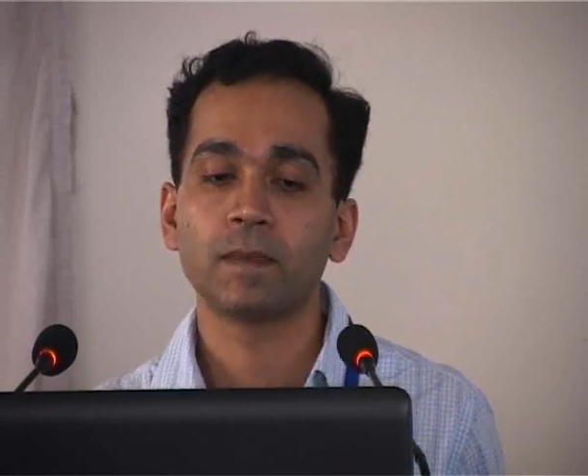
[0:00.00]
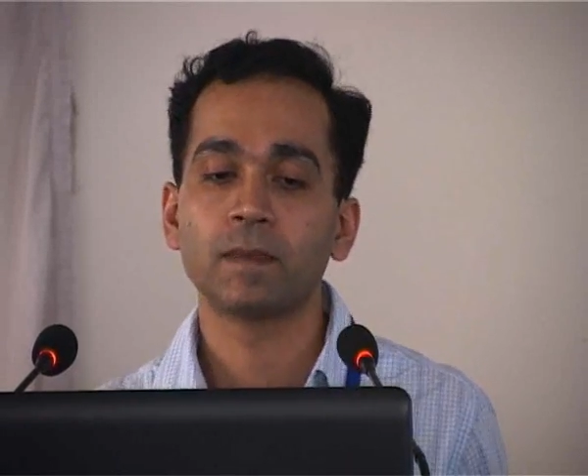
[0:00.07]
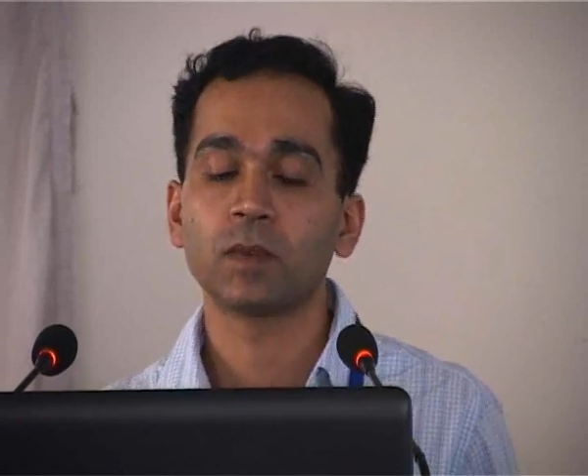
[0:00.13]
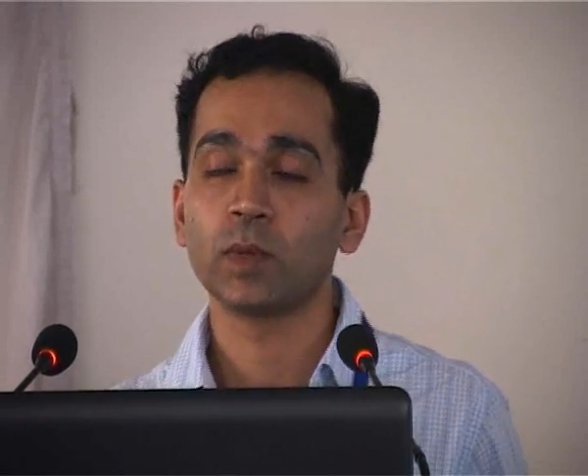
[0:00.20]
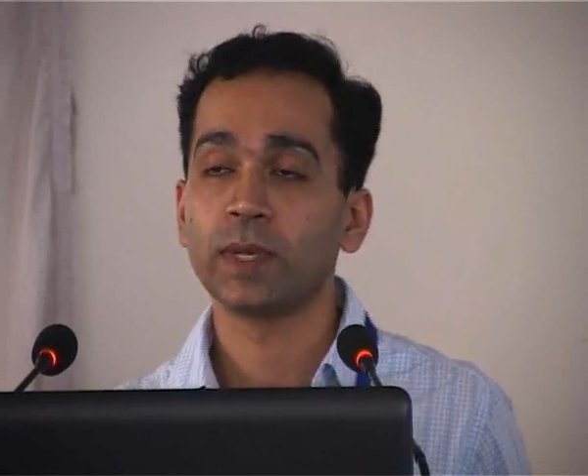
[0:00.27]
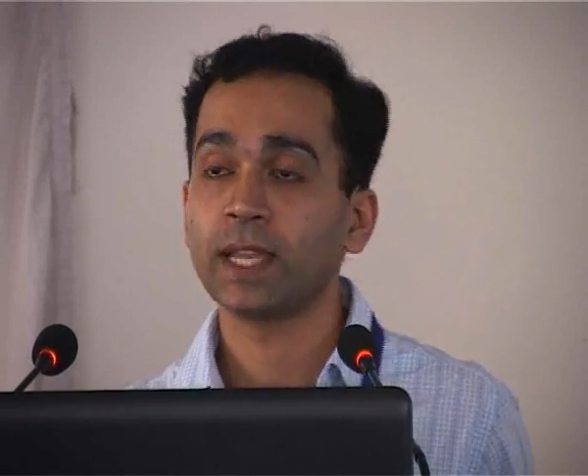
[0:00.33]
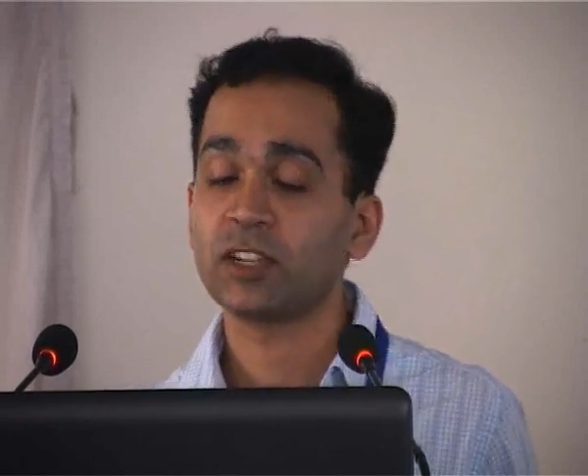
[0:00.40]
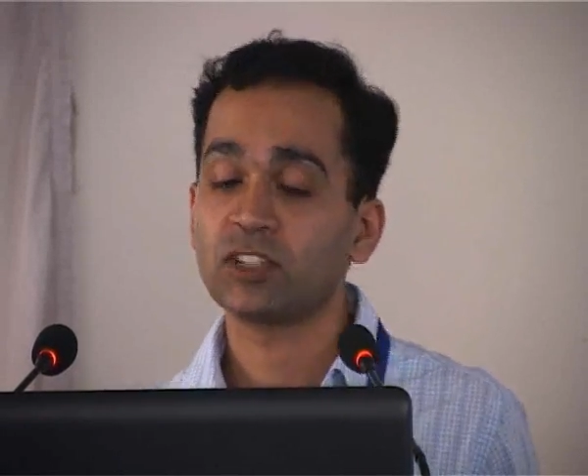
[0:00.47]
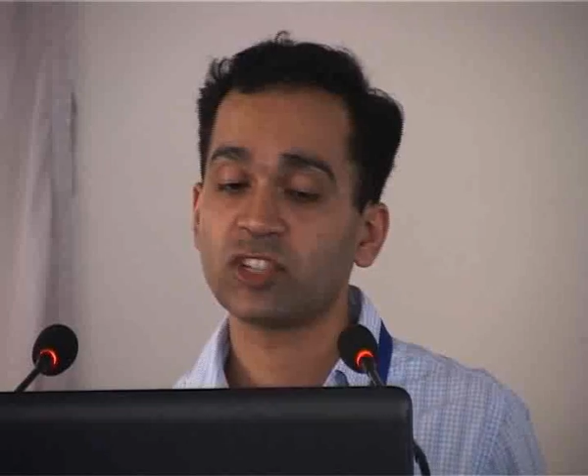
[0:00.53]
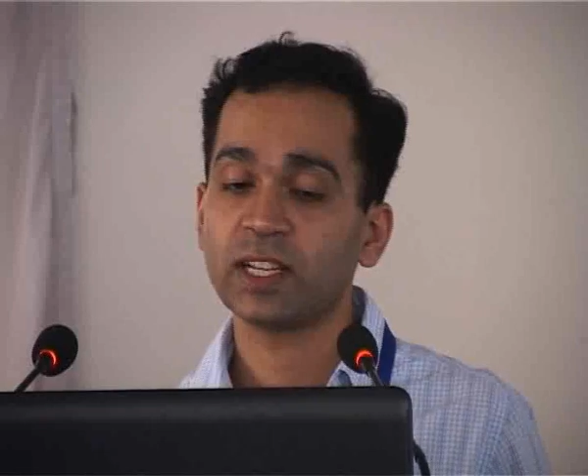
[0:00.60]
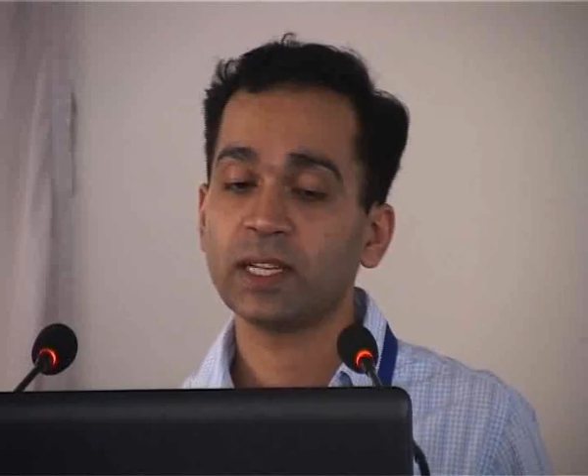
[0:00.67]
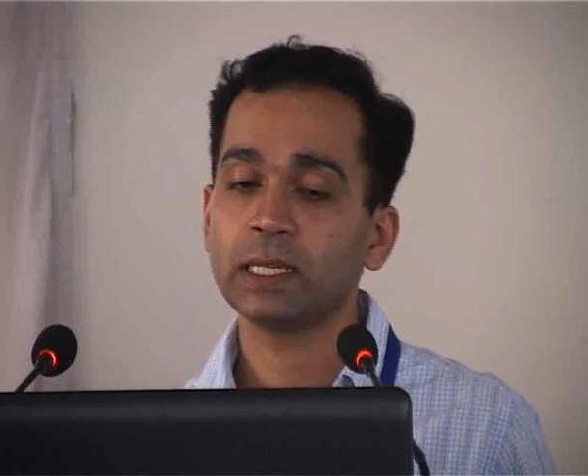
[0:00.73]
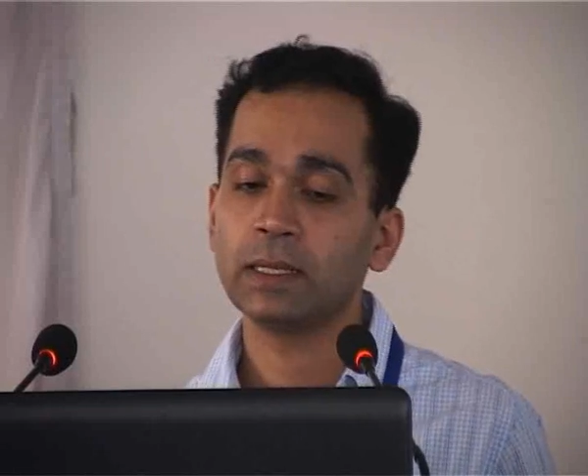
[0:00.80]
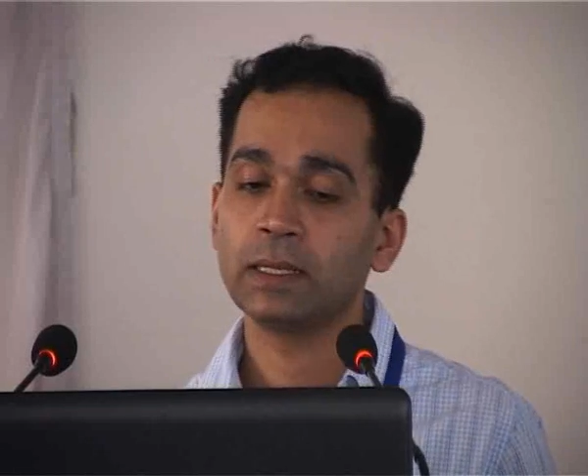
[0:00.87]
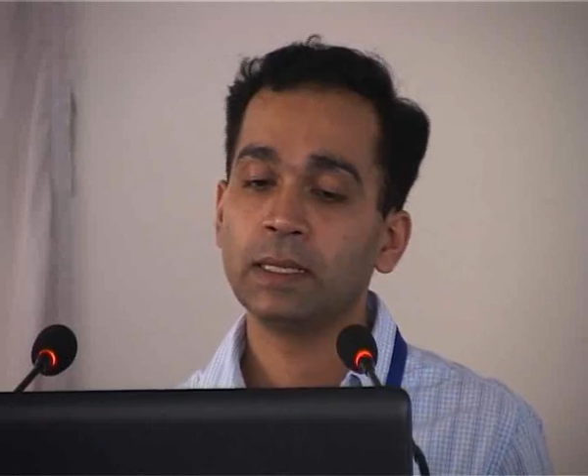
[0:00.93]
So in a
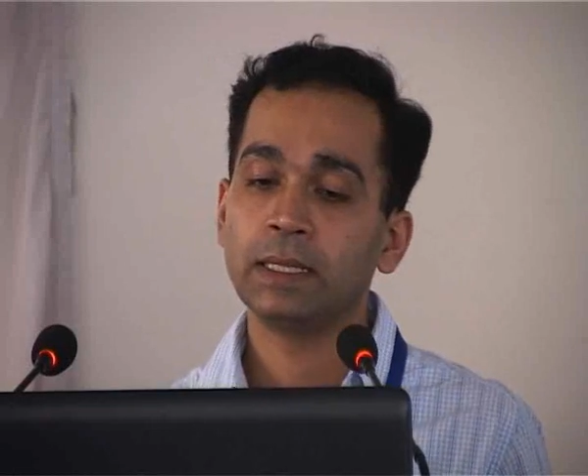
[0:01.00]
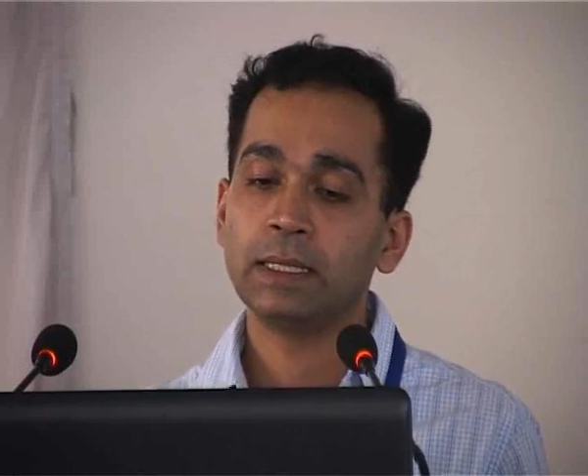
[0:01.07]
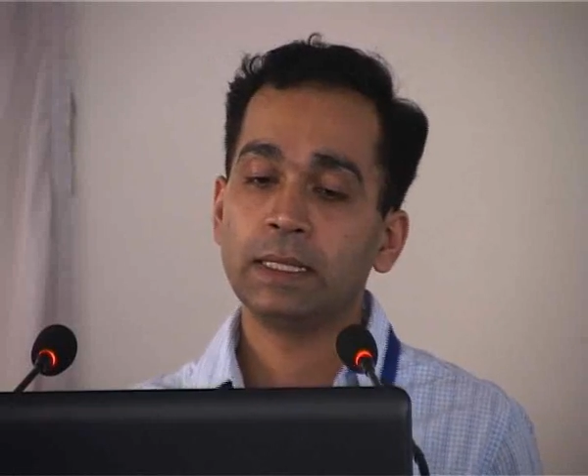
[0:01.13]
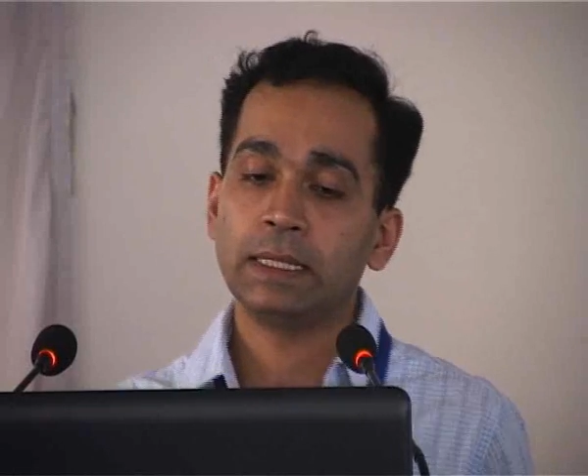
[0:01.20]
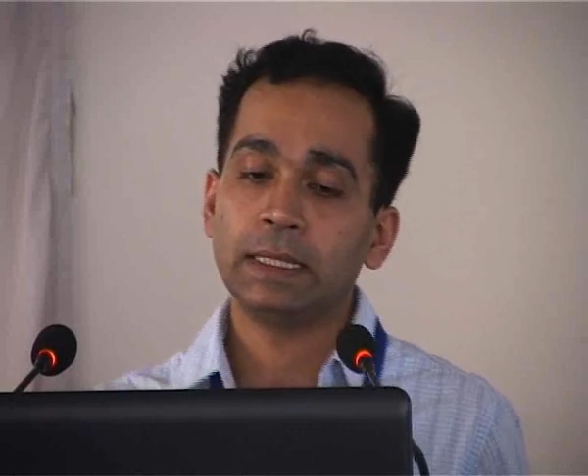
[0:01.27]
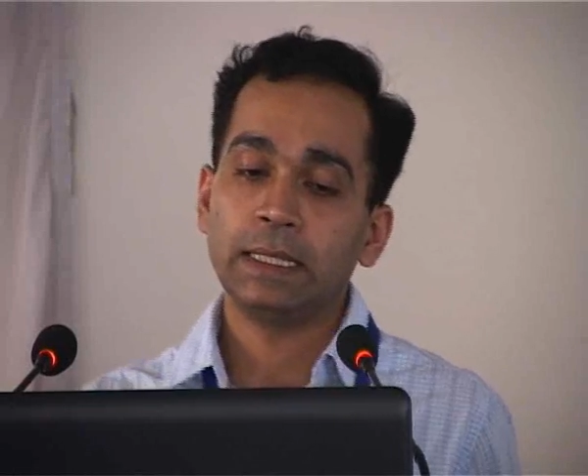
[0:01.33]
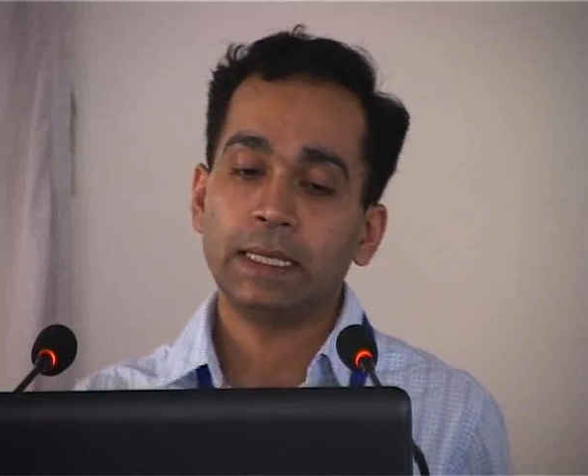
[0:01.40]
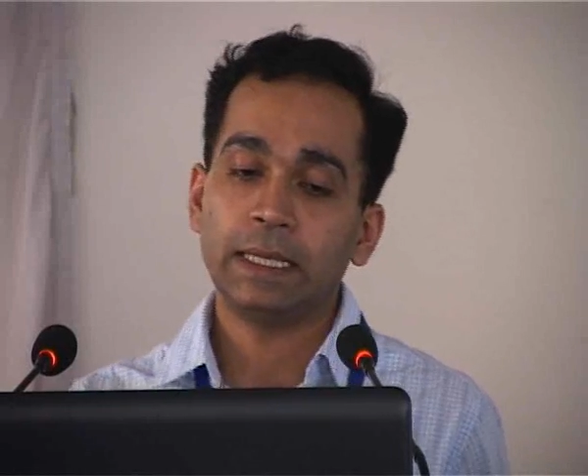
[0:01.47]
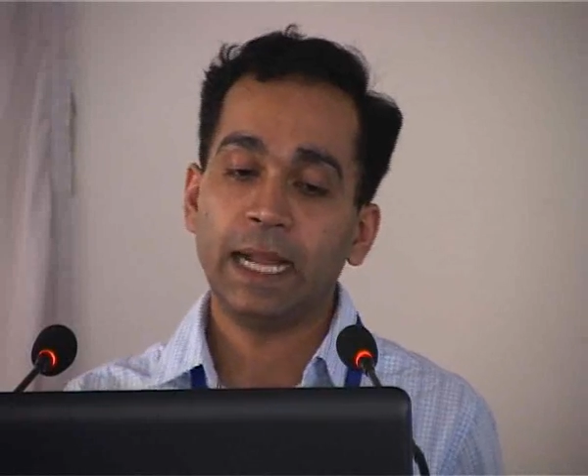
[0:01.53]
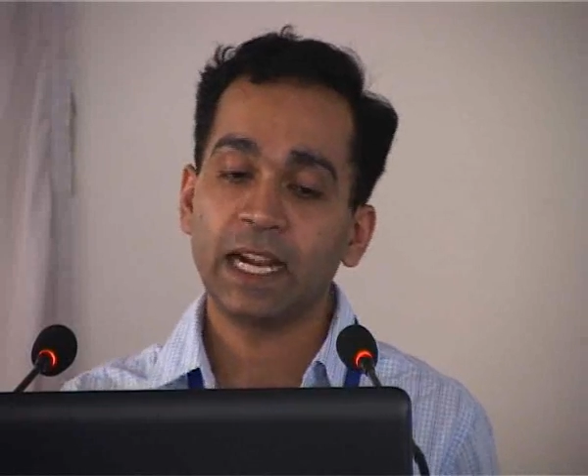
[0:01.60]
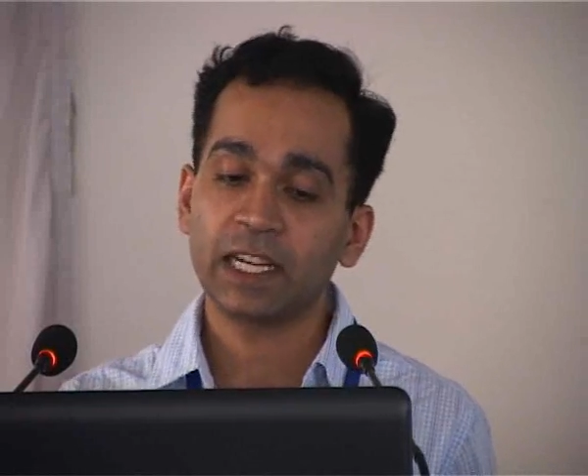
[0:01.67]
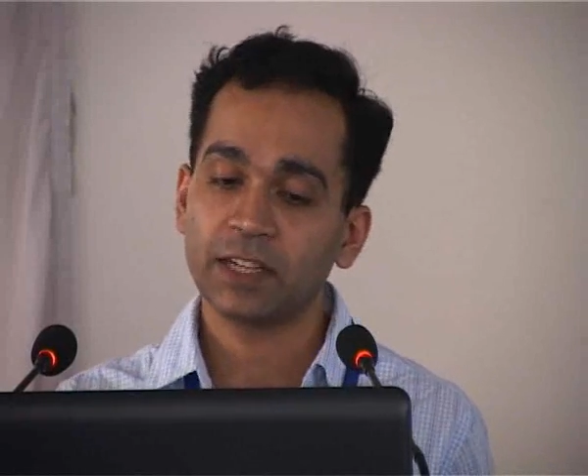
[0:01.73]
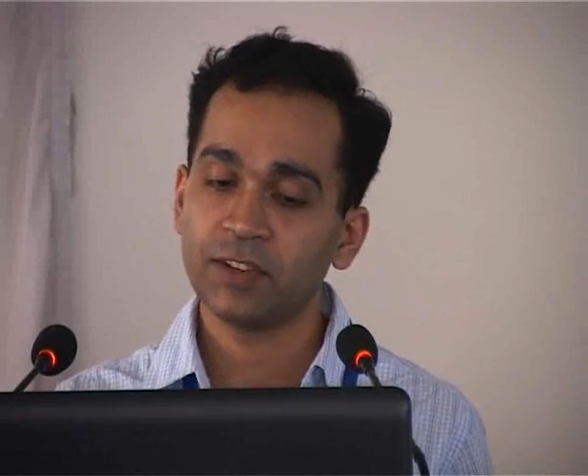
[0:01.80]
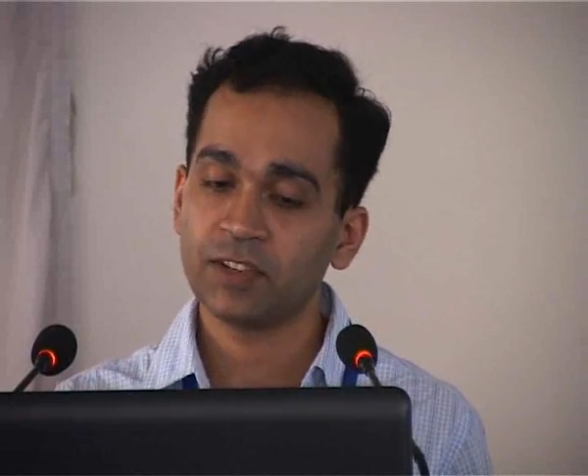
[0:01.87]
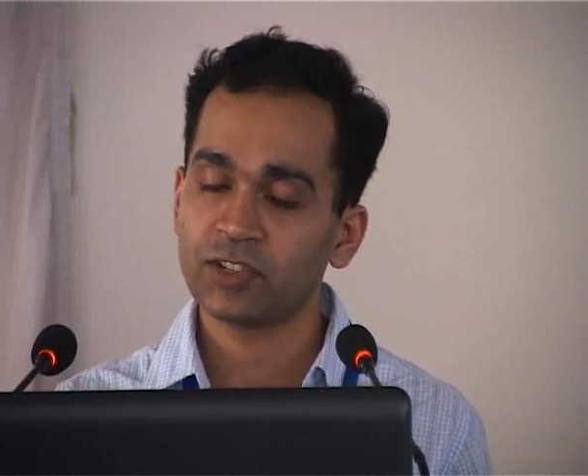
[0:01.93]
nutshell,
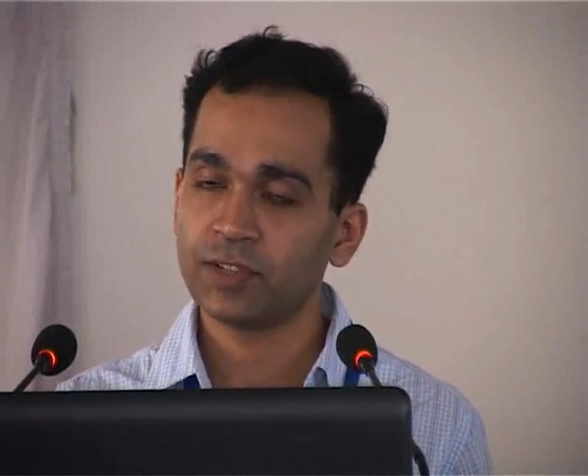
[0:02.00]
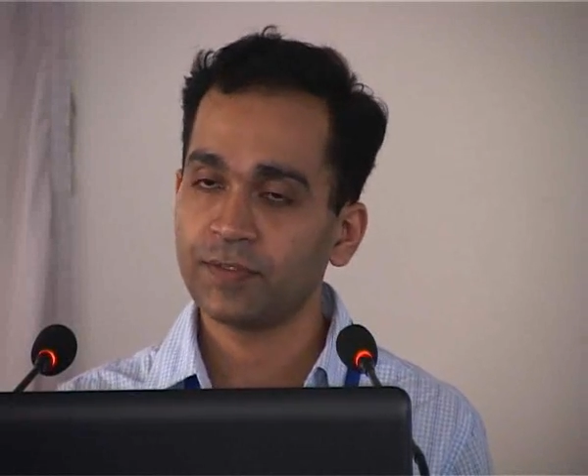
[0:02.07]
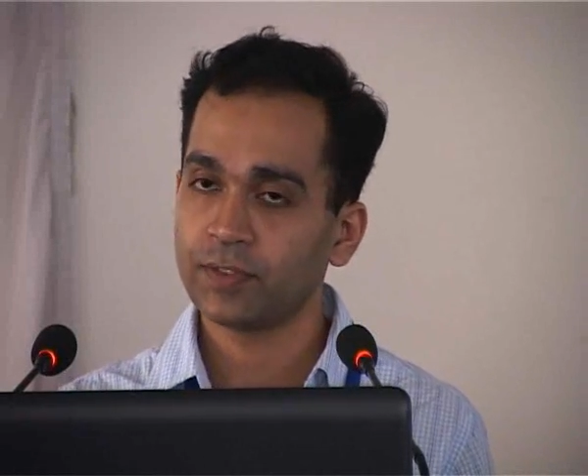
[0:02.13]
activation